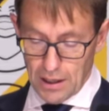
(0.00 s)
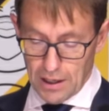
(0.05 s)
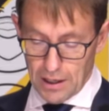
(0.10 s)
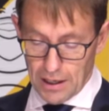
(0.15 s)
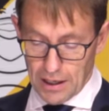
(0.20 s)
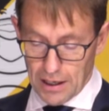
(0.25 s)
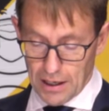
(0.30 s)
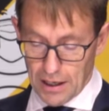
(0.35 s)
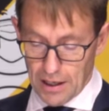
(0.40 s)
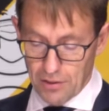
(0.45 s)

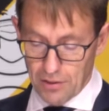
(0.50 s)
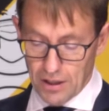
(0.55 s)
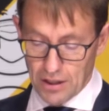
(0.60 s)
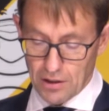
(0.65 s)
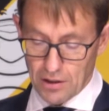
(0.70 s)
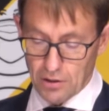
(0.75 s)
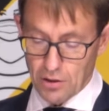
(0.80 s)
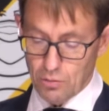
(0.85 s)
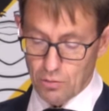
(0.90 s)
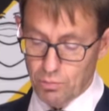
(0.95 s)
That
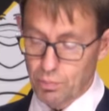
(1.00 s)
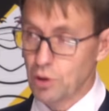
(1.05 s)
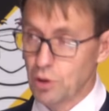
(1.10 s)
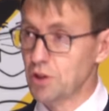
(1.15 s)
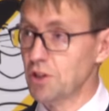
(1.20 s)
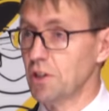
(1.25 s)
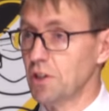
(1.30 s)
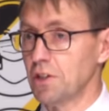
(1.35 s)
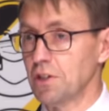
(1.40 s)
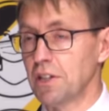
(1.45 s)

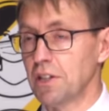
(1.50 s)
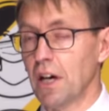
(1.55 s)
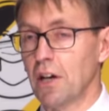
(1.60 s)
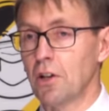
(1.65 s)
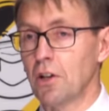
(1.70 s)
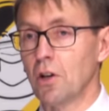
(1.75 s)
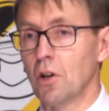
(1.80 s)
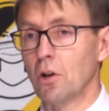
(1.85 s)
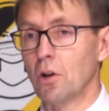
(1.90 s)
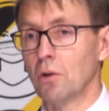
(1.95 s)
person is now
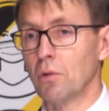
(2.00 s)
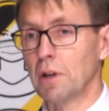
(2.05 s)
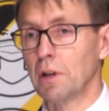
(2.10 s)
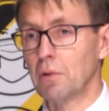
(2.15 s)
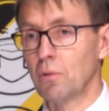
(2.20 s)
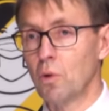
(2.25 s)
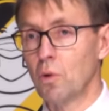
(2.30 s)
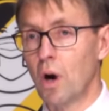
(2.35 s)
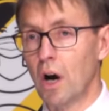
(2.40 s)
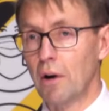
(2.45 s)
no longer
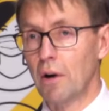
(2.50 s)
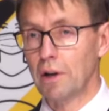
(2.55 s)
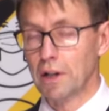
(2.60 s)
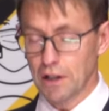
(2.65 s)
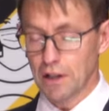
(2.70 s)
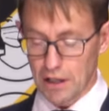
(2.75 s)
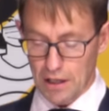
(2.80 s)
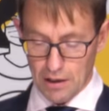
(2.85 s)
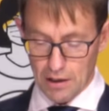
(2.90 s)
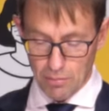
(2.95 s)

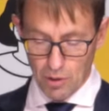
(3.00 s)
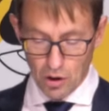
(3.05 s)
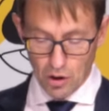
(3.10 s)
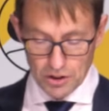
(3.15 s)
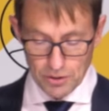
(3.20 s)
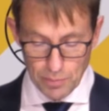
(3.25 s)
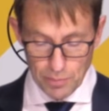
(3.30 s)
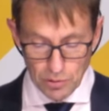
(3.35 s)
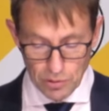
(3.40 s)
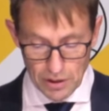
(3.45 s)
requiring
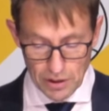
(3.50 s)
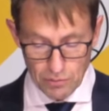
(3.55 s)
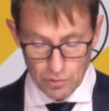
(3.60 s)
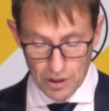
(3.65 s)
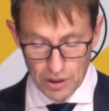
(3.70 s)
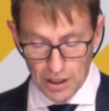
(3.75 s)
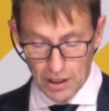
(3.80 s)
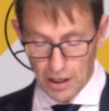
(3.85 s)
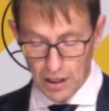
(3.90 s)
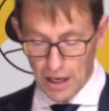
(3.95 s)
hospital level
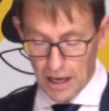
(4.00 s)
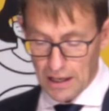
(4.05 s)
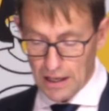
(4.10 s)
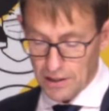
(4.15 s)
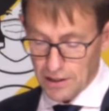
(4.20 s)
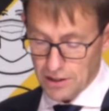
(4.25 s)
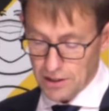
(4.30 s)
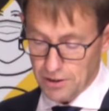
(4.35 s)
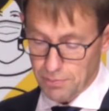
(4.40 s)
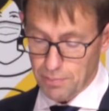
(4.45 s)
care and
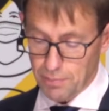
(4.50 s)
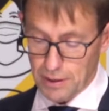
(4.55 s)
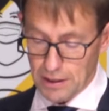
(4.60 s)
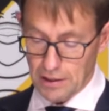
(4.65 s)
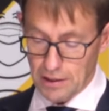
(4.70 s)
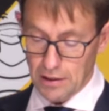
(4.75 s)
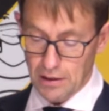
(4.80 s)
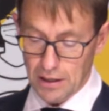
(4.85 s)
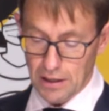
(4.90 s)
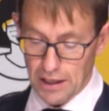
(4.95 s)
has
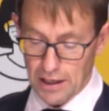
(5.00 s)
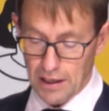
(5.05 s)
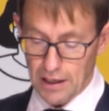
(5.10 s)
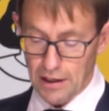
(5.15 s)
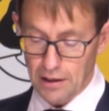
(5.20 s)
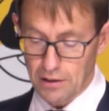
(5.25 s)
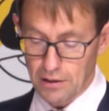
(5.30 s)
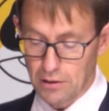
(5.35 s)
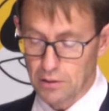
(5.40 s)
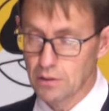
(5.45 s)
been
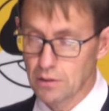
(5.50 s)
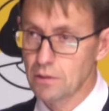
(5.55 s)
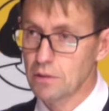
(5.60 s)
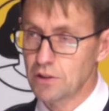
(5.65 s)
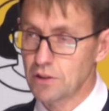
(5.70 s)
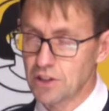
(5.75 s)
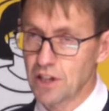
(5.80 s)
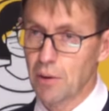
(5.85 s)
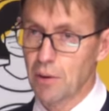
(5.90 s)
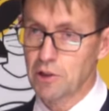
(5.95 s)

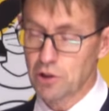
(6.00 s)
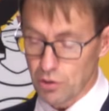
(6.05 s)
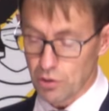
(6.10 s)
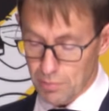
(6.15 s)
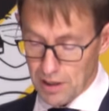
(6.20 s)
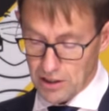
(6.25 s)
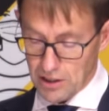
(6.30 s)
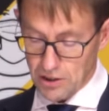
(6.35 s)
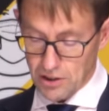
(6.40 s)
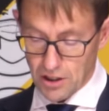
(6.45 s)
is going to a
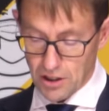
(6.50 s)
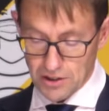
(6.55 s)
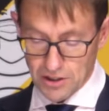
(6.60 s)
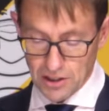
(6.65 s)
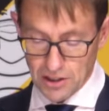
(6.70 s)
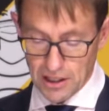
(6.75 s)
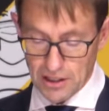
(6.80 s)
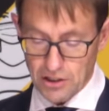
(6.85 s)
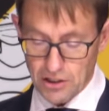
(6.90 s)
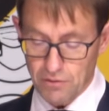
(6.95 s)
managed
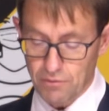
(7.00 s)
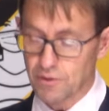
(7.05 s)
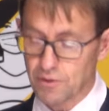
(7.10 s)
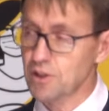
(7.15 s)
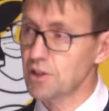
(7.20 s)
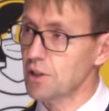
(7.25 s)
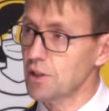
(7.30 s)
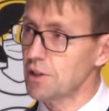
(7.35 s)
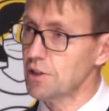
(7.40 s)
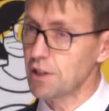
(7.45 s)
isolation
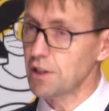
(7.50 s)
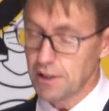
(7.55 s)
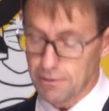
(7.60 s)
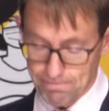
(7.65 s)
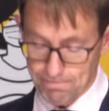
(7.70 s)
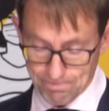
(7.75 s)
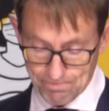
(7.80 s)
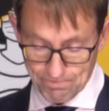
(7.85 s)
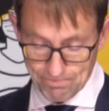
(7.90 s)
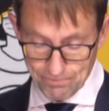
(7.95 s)
facility.
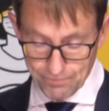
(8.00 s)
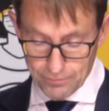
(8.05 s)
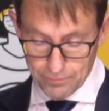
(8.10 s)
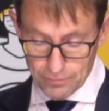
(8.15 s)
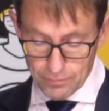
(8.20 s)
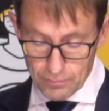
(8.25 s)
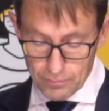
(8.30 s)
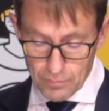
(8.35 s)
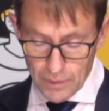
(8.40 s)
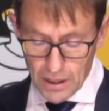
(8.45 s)

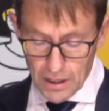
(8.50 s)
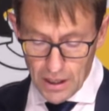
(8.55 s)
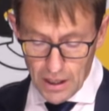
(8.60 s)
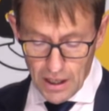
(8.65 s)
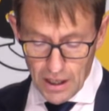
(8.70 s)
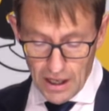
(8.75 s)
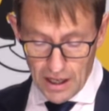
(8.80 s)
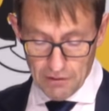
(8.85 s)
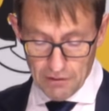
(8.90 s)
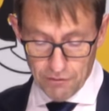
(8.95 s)

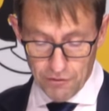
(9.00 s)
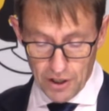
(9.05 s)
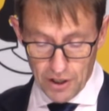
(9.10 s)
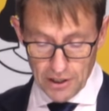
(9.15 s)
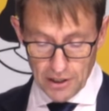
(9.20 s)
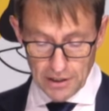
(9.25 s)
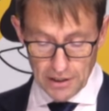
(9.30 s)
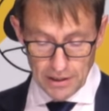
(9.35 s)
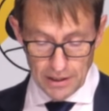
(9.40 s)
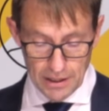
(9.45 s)
And
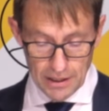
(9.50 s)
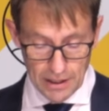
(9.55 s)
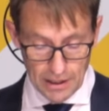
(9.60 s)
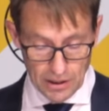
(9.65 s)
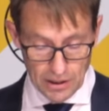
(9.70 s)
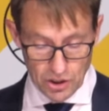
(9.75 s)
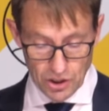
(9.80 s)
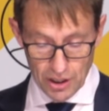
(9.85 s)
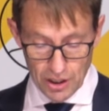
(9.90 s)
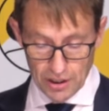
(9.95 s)
finally, a
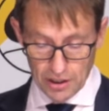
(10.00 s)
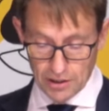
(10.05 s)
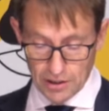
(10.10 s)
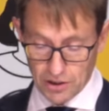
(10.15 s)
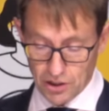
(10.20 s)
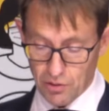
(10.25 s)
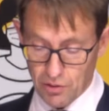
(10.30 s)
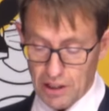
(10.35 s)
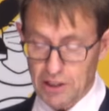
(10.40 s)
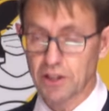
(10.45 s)
shout out,
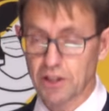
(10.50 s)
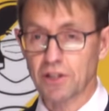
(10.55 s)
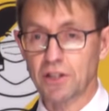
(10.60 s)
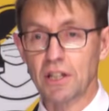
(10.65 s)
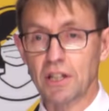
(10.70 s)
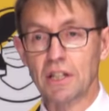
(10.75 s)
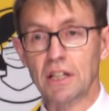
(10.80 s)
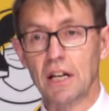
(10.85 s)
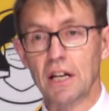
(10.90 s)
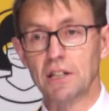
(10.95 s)
it's great to
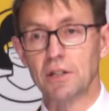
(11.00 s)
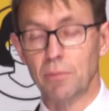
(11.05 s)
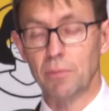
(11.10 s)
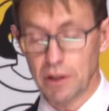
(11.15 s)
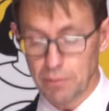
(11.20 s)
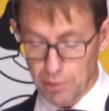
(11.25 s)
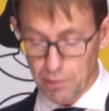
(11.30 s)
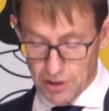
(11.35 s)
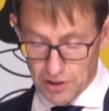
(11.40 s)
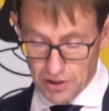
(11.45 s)
see
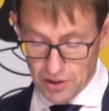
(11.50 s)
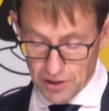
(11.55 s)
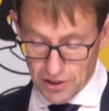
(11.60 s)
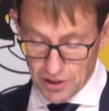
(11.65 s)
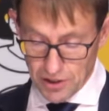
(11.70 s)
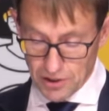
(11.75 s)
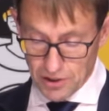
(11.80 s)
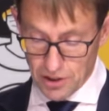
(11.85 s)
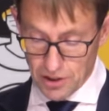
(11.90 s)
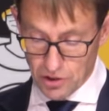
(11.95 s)
Canterbury
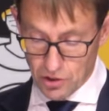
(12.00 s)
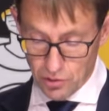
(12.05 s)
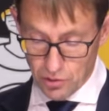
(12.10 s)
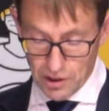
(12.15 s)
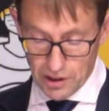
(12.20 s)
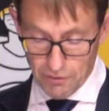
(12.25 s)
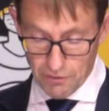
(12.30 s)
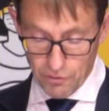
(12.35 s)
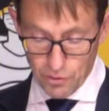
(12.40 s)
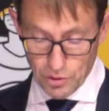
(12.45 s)
businesses
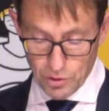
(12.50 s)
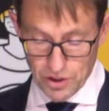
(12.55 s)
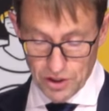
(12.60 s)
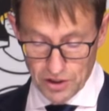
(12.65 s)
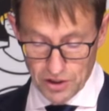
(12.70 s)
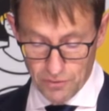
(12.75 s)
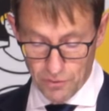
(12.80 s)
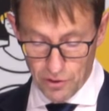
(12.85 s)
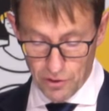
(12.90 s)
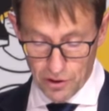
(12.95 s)
joining
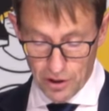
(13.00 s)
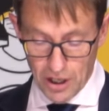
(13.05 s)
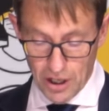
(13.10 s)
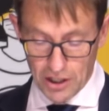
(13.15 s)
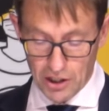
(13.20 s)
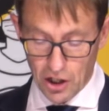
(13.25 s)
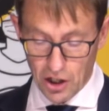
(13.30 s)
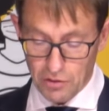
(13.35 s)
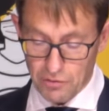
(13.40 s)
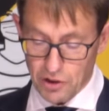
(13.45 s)
forces for a
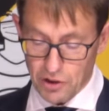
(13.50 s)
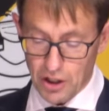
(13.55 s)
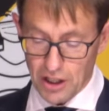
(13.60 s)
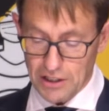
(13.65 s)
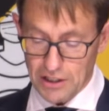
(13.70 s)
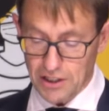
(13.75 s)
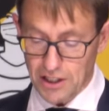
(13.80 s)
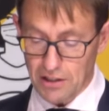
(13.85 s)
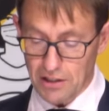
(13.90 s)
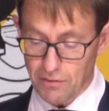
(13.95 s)

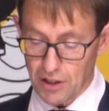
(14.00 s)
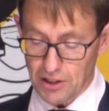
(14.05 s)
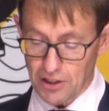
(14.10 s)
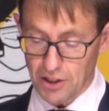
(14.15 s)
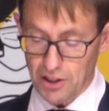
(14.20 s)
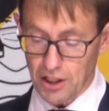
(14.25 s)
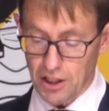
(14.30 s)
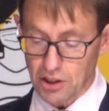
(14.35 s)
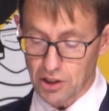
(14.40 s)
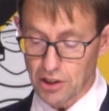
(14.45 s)
COVID-19
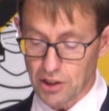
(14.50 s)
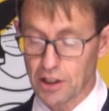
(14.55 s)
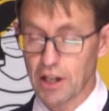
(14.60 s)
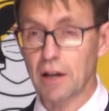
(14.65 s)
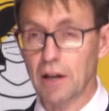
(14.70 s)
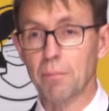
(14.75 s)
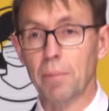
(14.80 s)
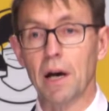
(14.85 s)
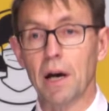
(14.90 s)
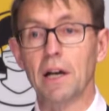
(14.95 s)
vaccination
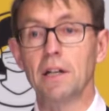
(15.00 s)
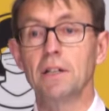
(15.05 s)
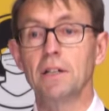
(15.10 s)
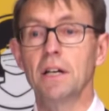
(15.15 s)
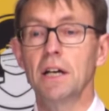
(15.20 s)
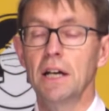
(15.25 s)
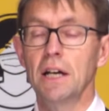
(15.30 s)
campaign